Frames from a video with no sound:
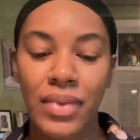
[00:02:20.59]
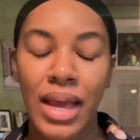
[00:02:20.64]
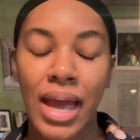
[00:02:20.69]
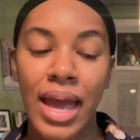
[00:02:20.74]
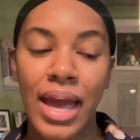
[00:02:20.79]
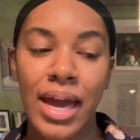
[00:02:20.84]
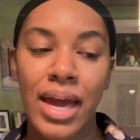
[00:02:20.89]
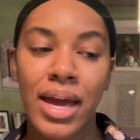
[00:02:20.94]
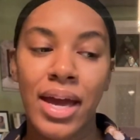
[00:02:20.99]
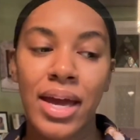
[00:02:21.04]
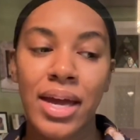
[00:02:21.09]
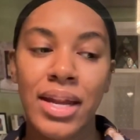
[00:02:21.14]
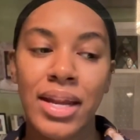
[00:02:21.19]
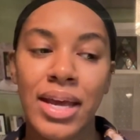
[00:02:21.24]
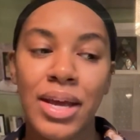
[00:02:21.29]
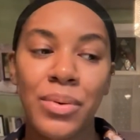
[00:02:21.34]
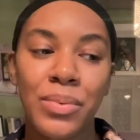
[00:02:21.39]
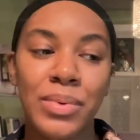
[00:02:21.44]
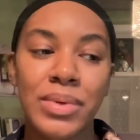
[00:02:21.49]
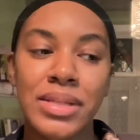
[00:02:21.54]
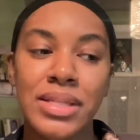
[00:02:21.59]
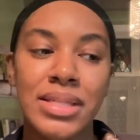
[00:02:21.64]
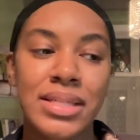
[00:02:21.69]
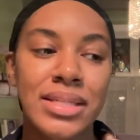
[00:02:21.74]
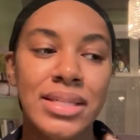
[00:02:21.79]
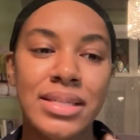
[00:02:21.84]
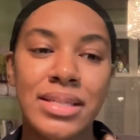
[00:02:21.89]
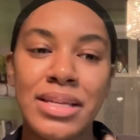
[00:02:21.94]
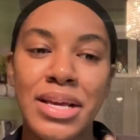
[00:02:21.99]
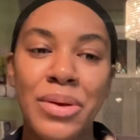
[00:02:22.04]
And it
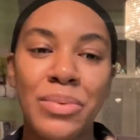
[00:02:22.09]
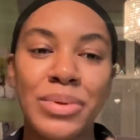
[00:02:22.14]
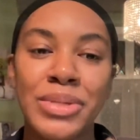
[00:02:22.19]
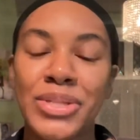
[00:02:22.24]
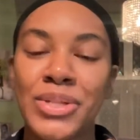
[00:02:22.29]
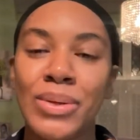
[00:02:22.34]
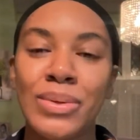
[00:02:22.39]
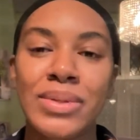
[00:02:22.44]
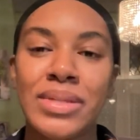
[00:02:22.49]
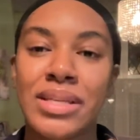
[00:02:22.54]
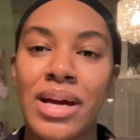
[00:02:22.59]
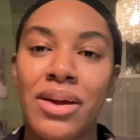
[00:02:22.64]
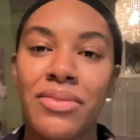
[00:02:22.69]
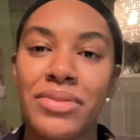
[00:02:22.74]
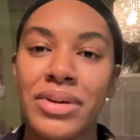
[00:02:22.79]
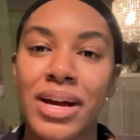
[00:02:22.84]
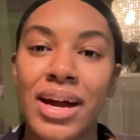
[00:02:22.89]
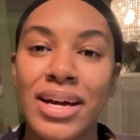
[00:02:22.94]
was so sovereign.